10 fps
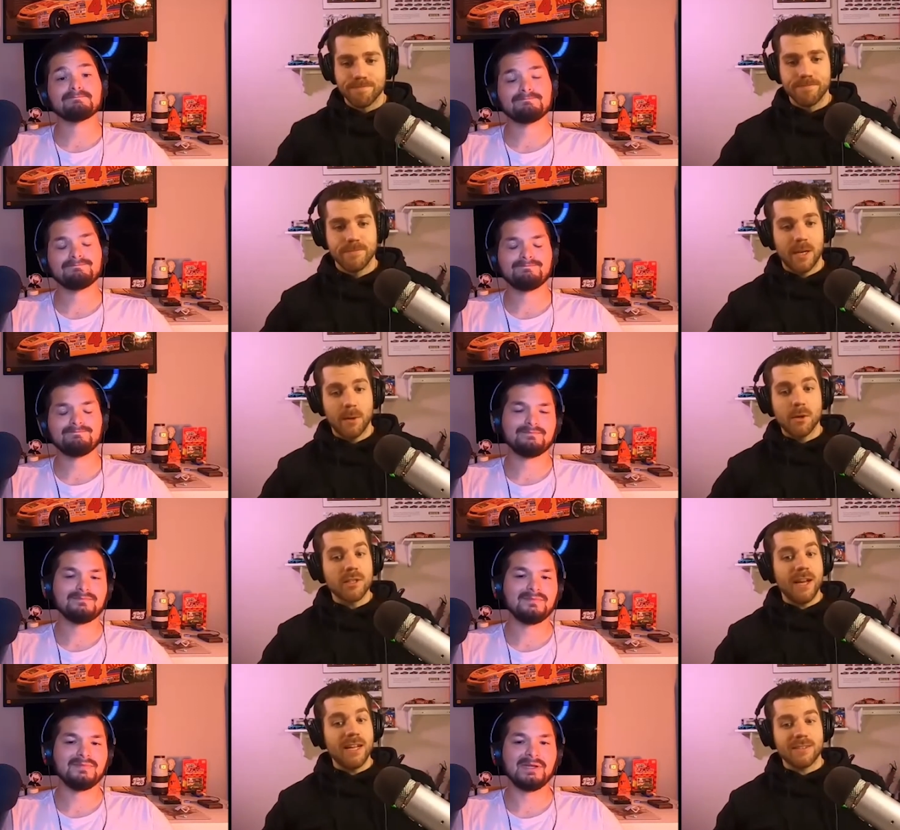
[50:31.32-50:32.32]
Speaker 1: And it works
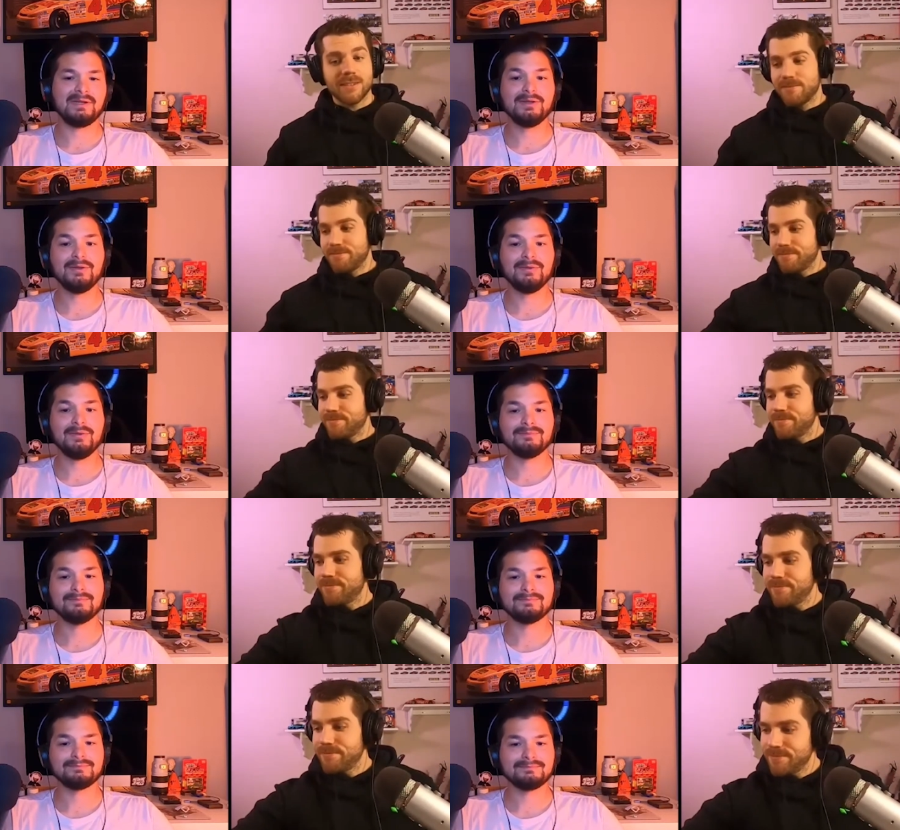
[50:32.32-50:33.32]
Speaker 2: fast. There you go.
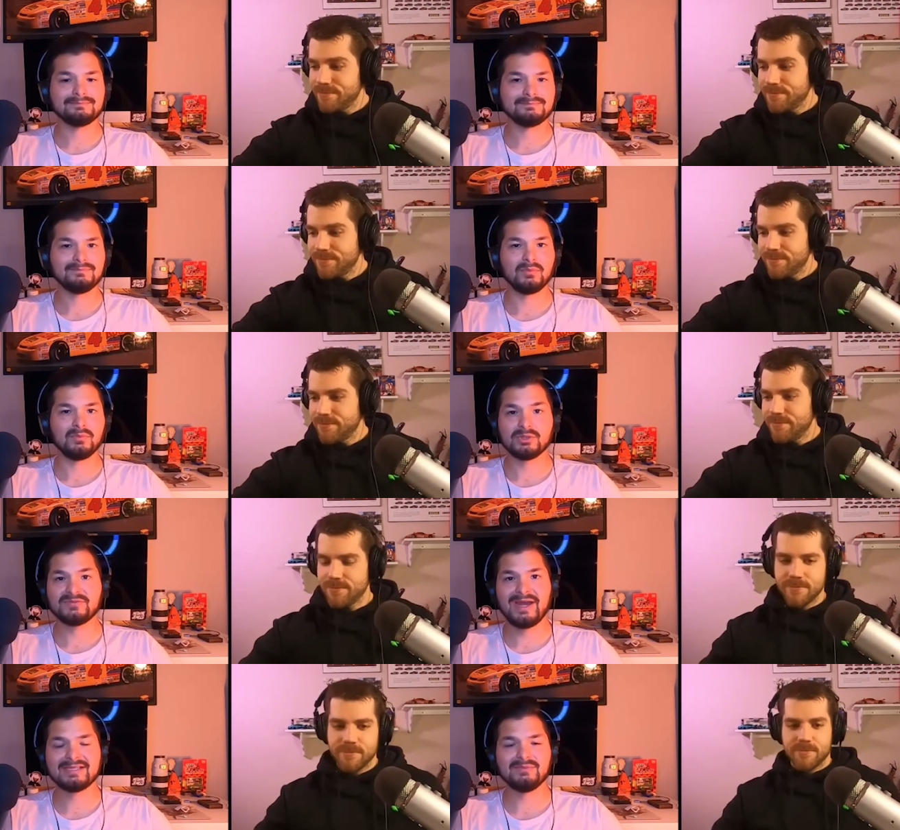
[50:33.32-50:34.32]
Works
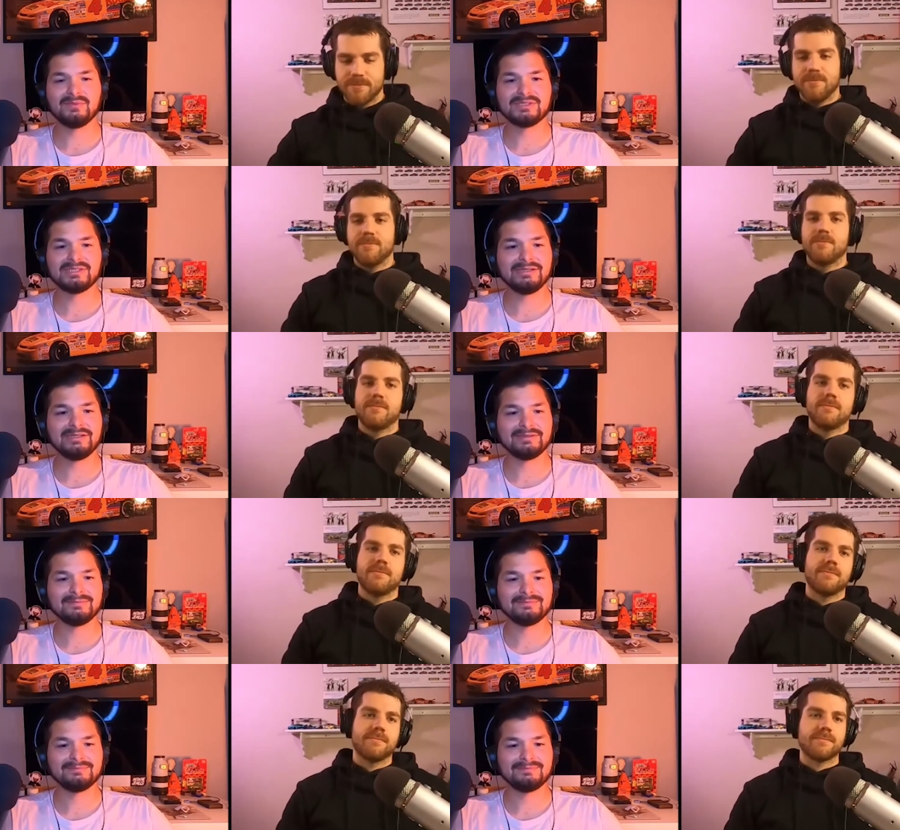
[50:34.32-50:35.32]
fast, you won't stay.
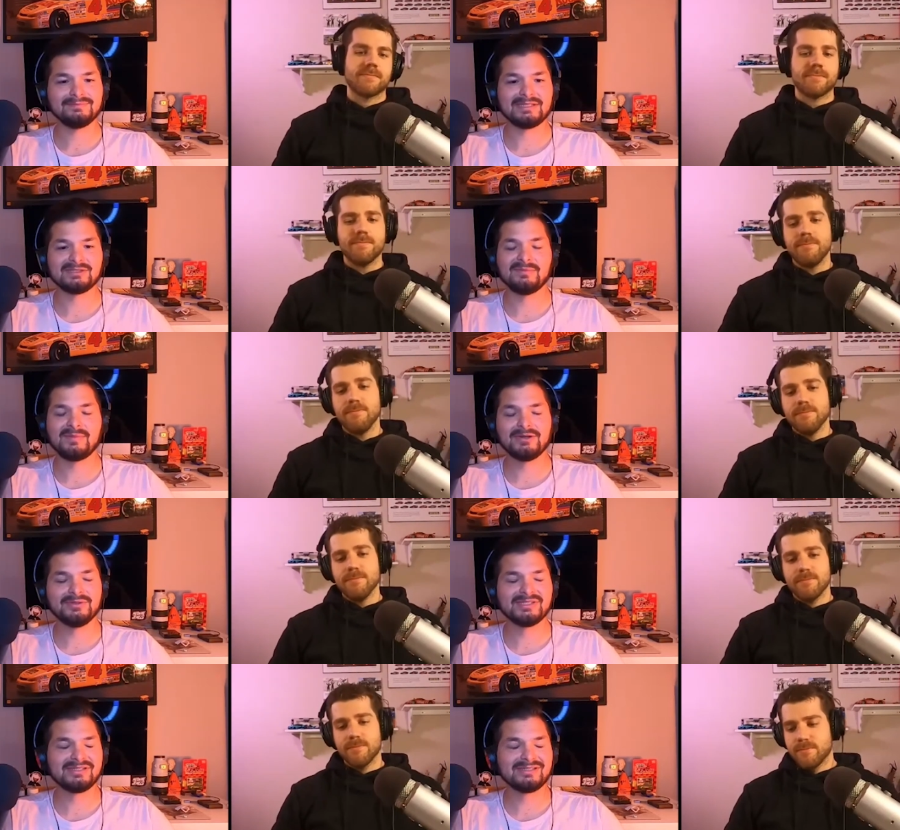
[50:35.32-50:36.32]
That's their motto, isn't
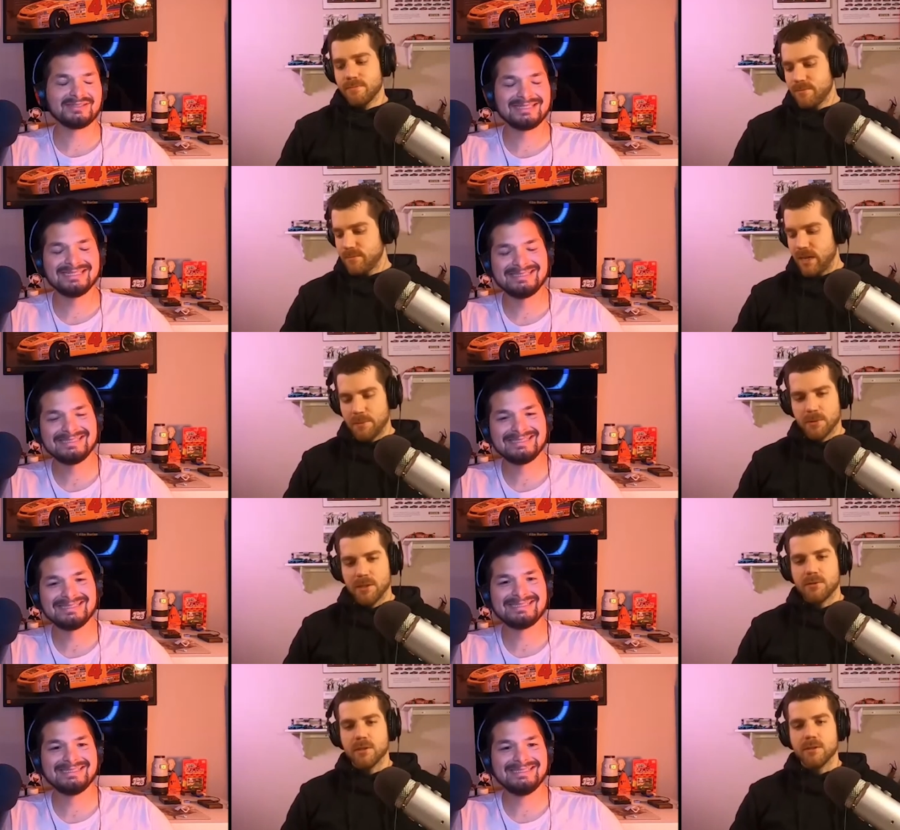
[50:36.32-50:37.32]
it?
Speaker 1: I
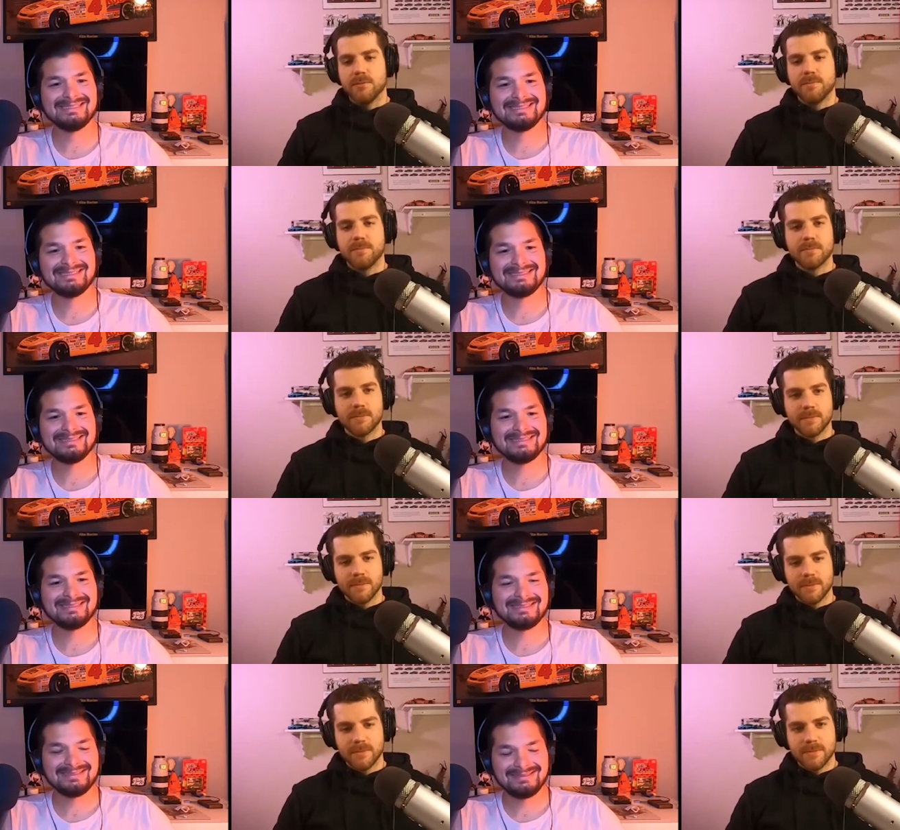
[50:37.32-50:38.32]
believe
Speaker 2: so.
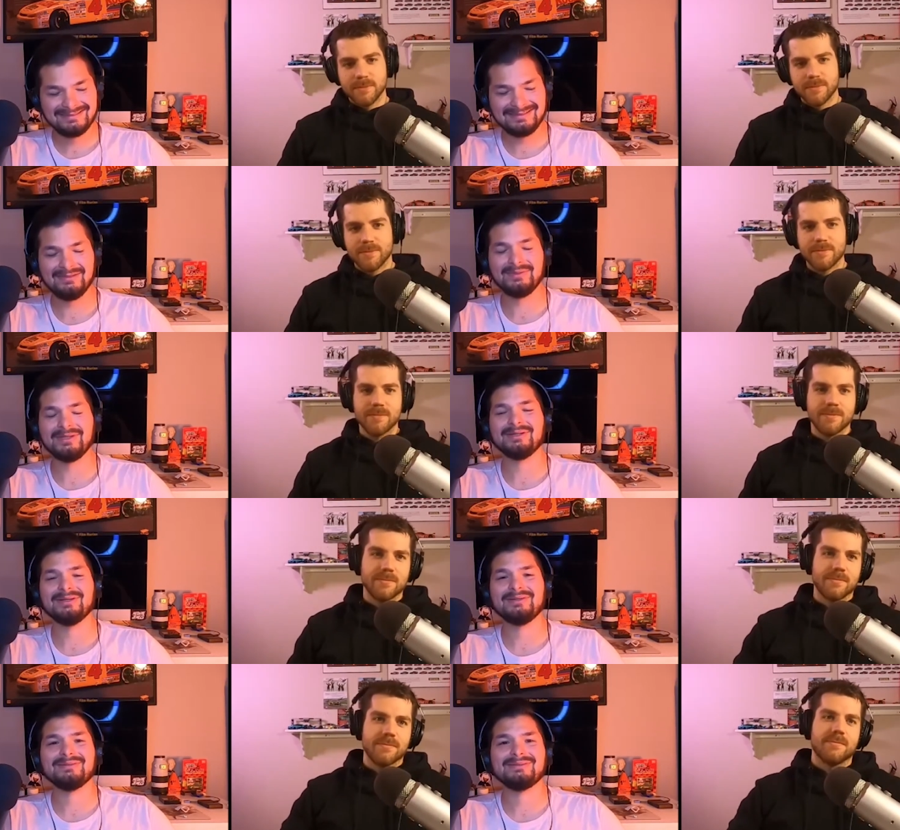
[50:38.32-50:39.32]
There we go.
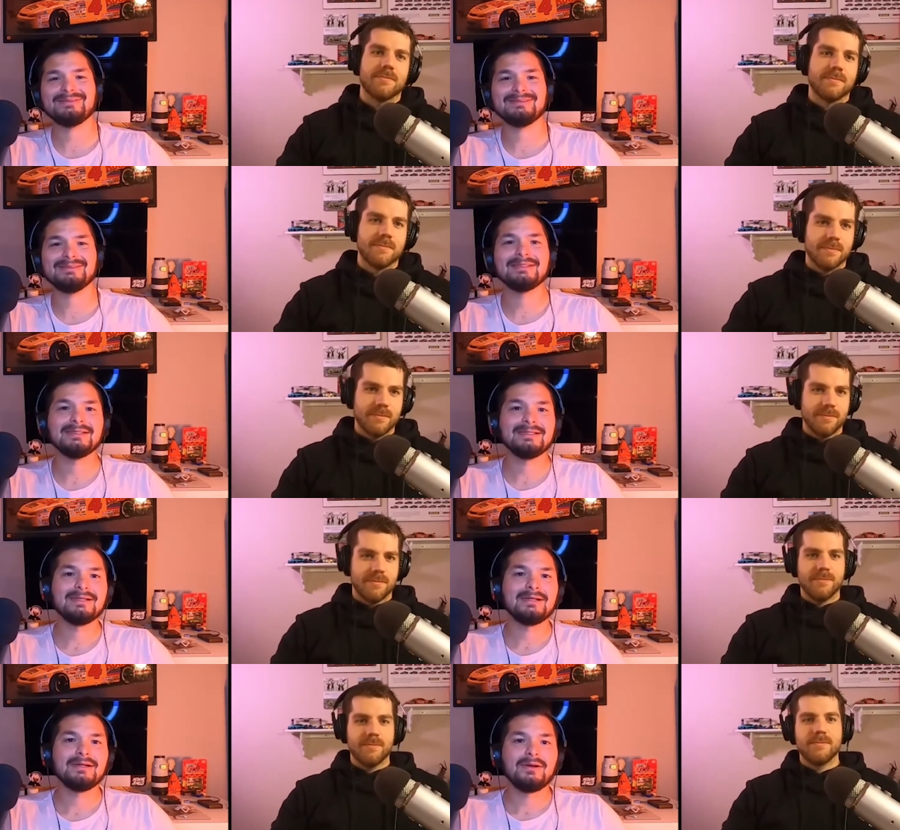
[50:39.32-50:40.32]

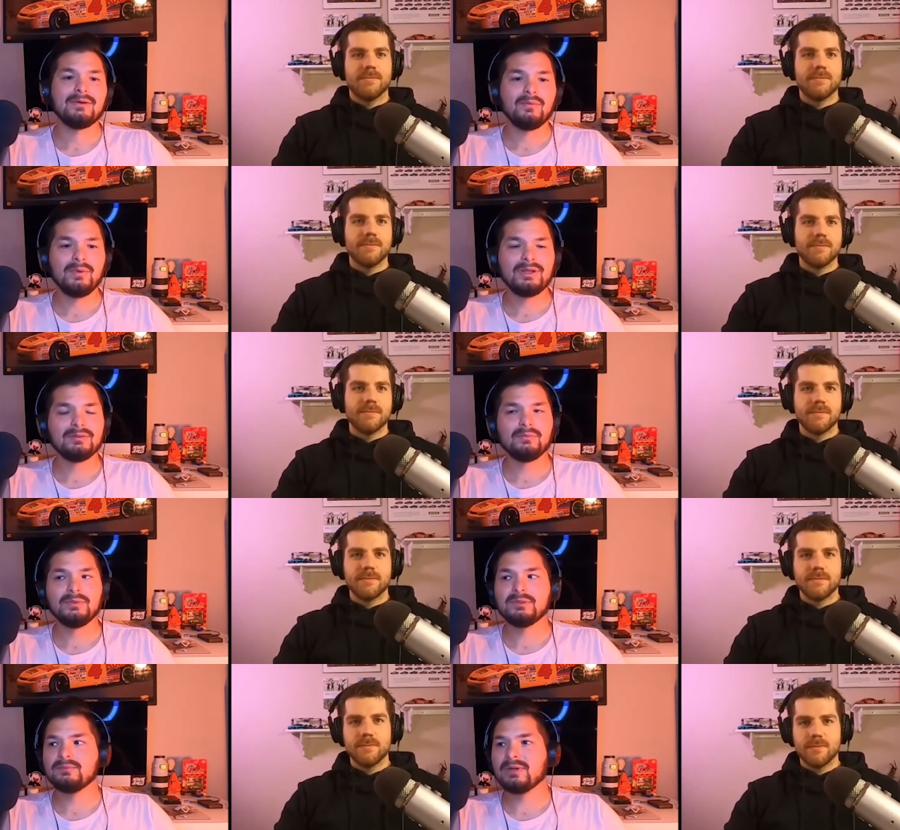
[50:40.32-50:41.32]
Well, we'll
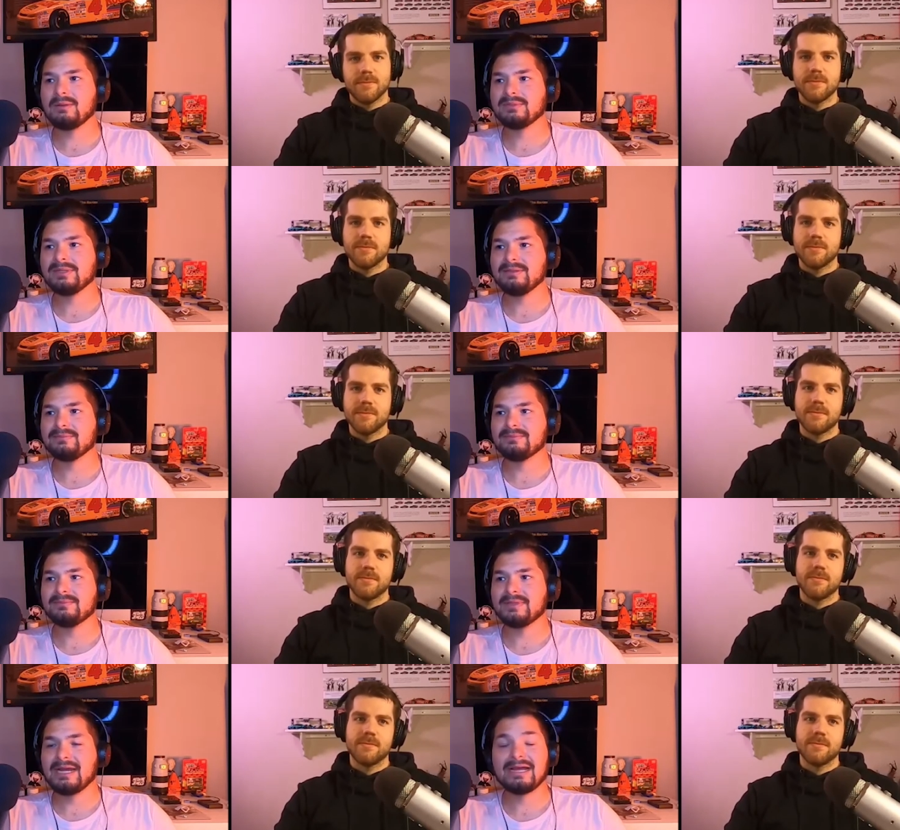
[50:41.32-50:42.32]
probably
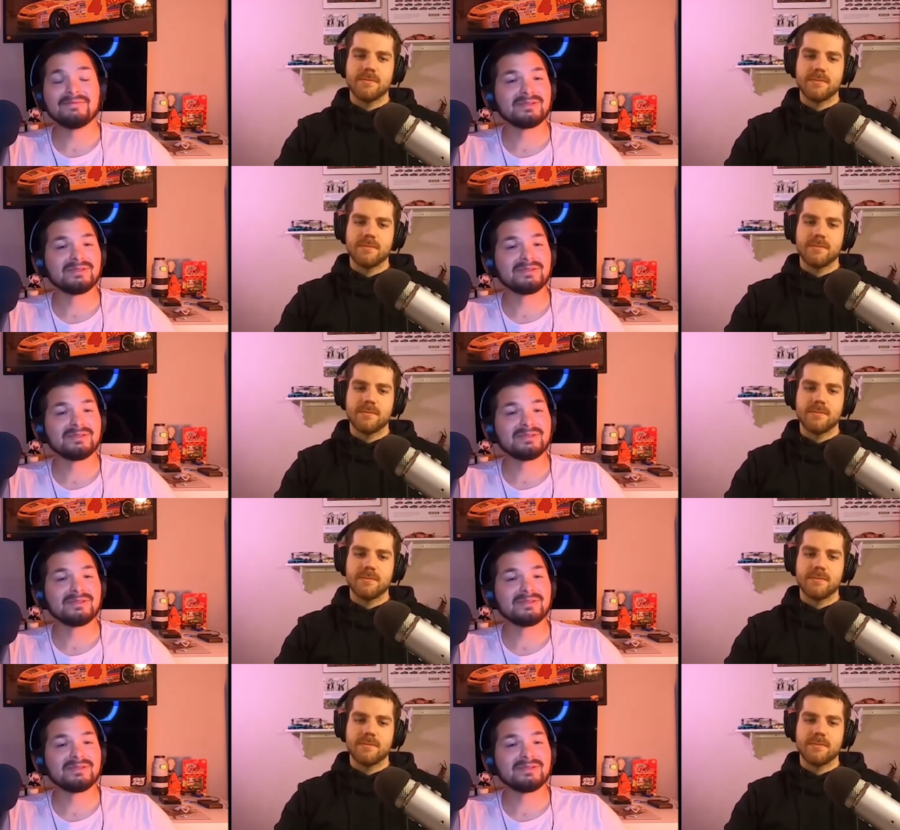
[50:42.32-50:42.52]
have something